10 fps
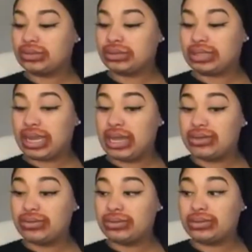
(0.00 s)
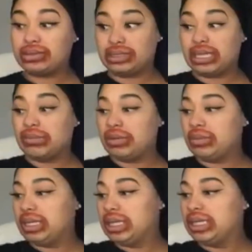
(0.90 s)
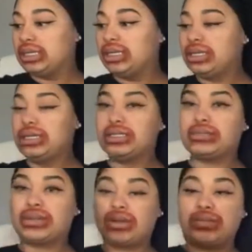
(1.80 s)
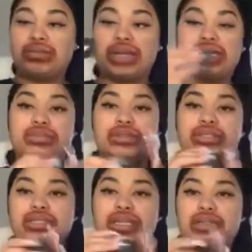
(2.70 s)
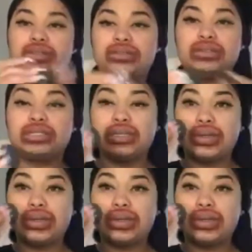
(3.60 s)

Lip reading: Now it's time to blend. So I'm gonna grab the black sponge that I used.